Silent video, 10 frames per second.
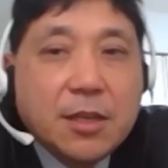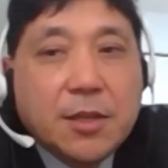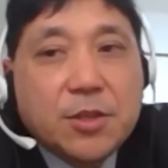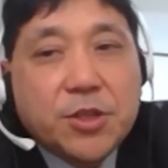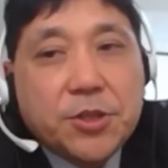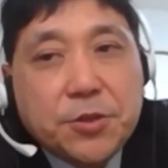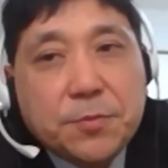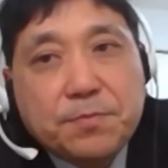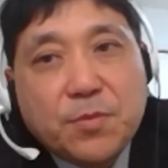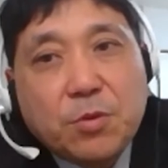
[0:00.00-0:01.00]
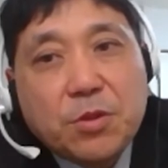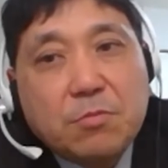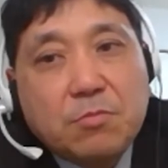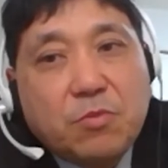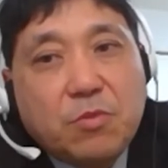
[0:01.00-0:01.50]
So
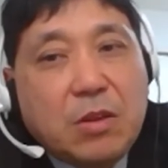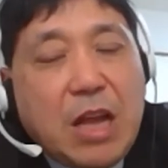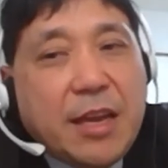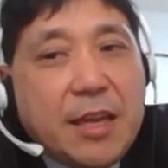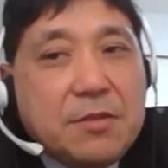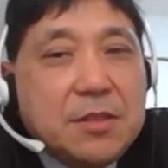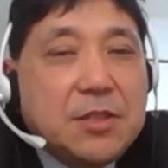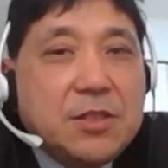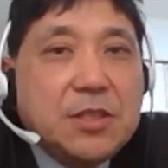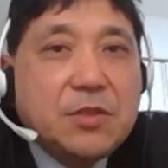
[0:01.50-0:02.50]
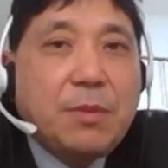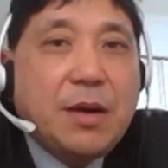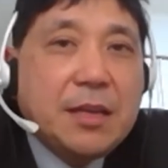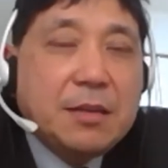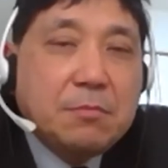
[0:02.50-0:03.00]
again, this is just
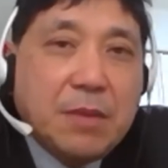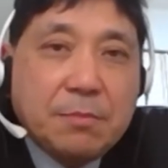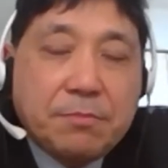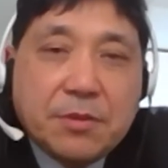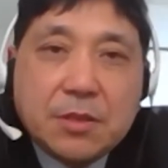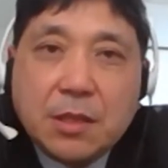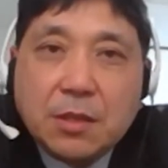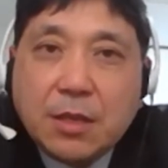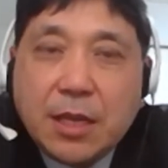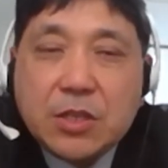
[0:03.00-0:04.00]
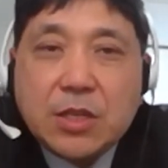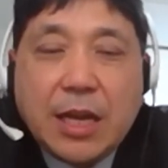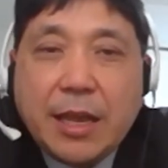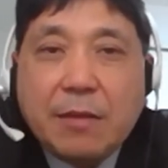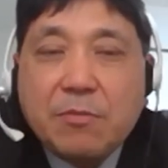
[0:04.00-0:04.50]
my personal guess.
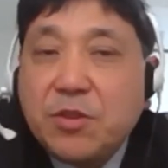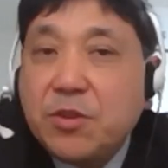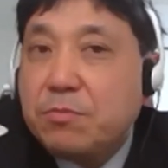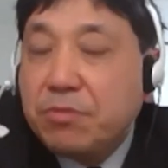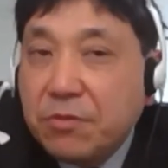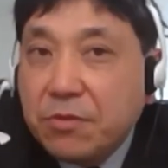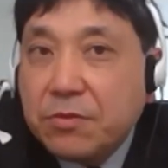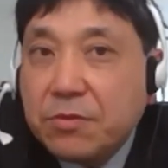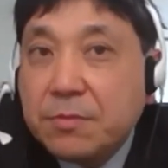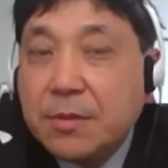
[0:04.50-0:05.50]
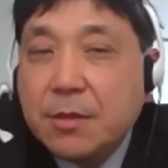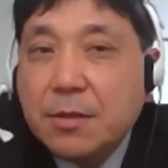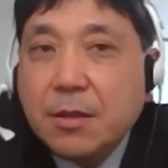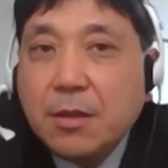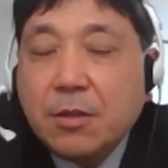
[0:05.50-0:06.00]
I have no proof
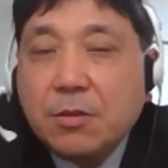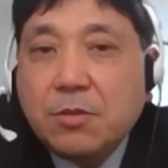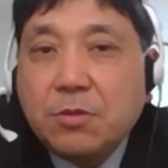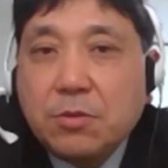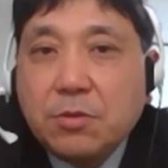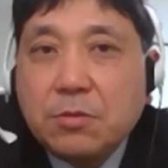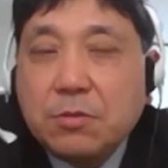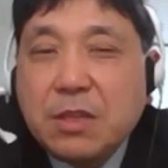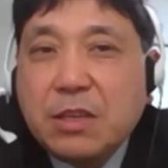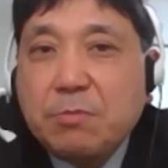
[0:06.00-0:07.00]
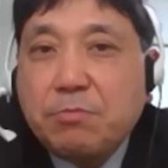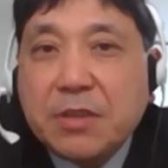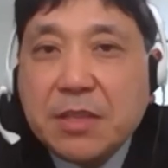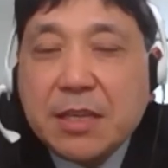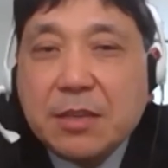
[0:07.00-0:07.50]
to
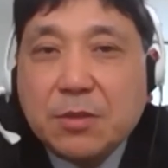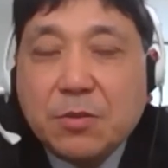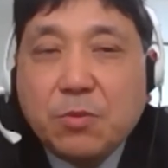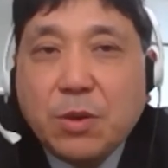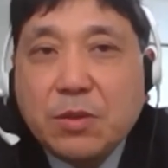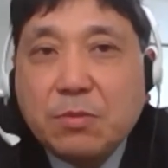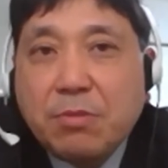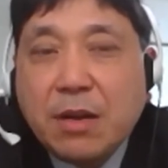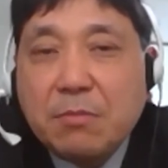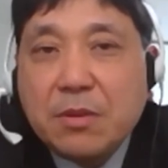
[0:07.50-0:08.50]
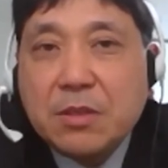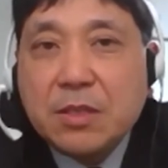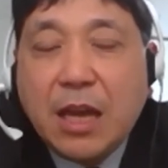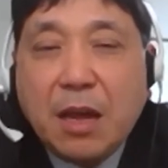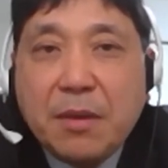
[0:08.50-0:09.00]
predict what Prime
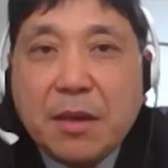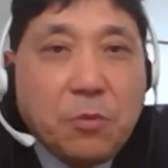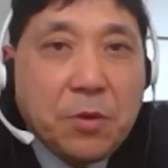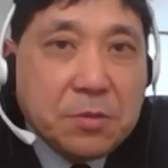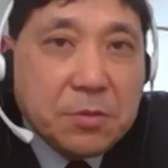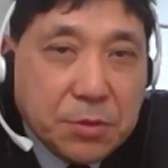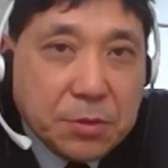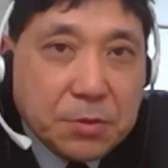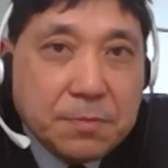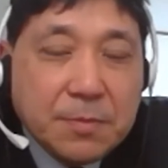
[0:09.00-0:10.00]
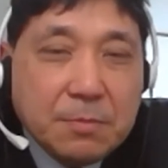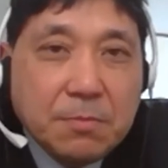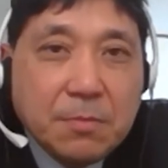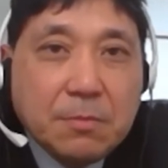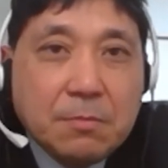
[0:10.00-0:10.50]
Minister Abe will do,
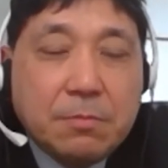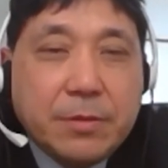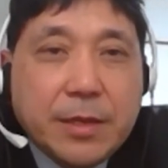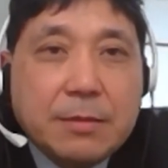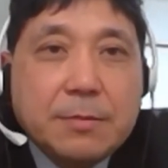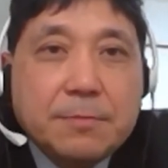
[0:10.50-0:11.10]
but